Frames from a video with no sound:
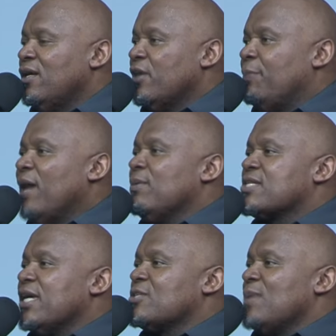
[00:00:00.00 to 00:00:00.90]
The Bible
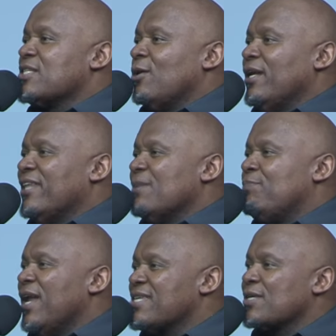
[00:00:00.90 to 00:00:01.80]
says, Mazalana, the
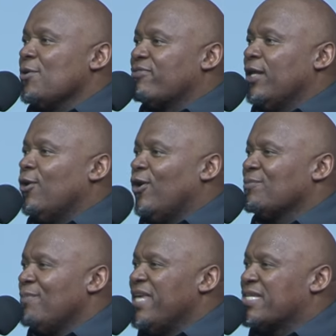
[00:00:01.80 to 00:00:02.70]
blessing of the
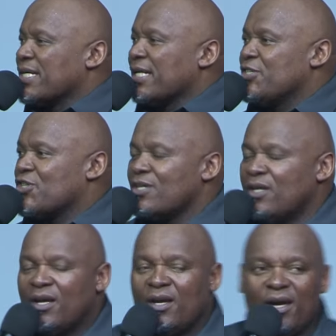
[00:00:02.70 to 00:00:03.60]
Lord makes rich
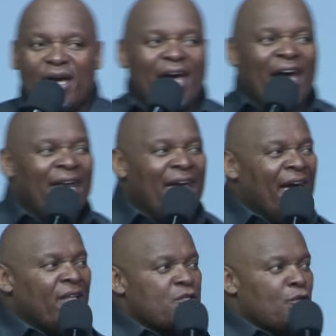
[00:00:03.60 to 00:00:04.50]
and
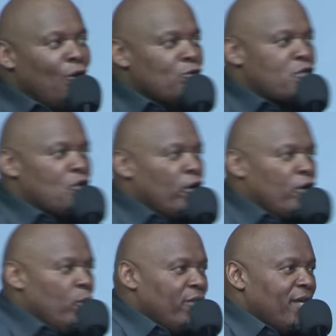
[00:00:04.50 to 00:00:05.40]
adds no
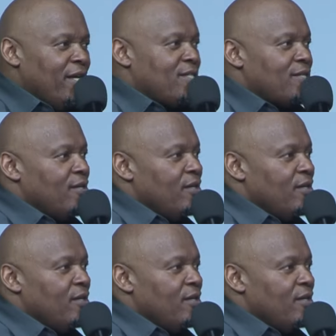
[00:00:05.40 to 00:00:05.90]
sorrow with it.